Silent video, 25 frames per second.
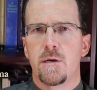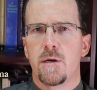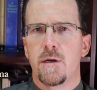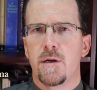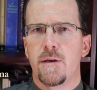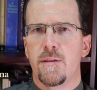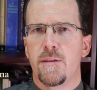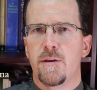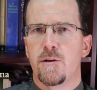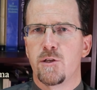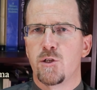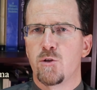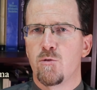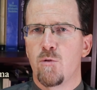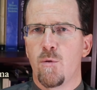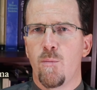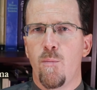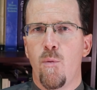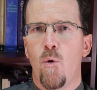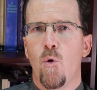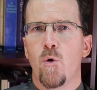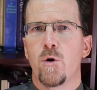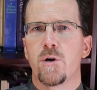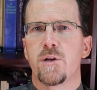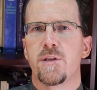and there's a
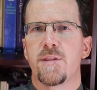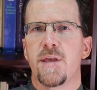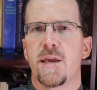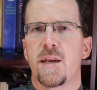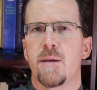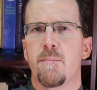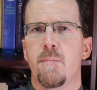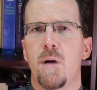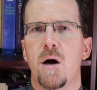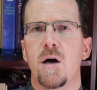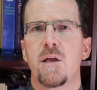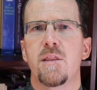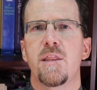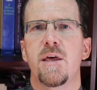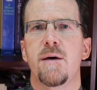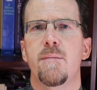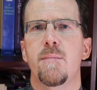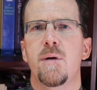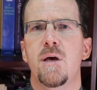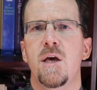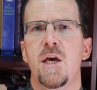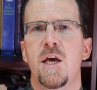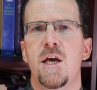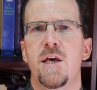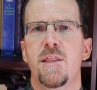report that among
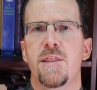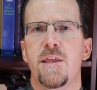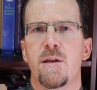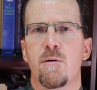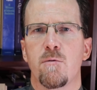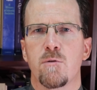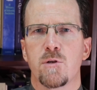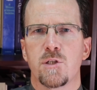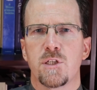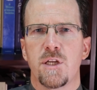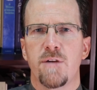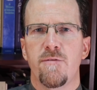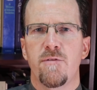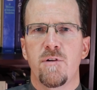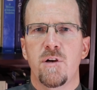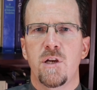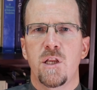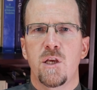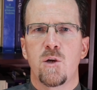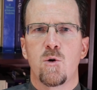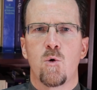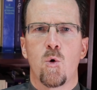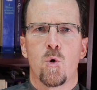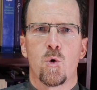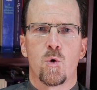them there were
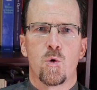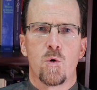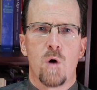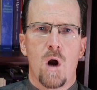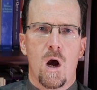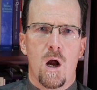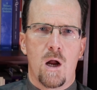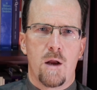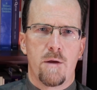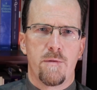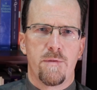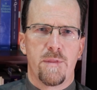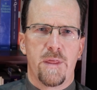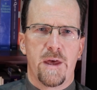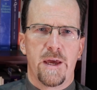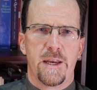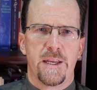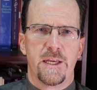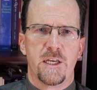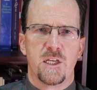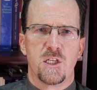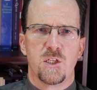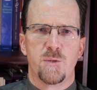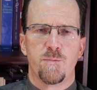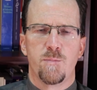70 Qurra, that
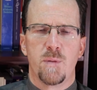is,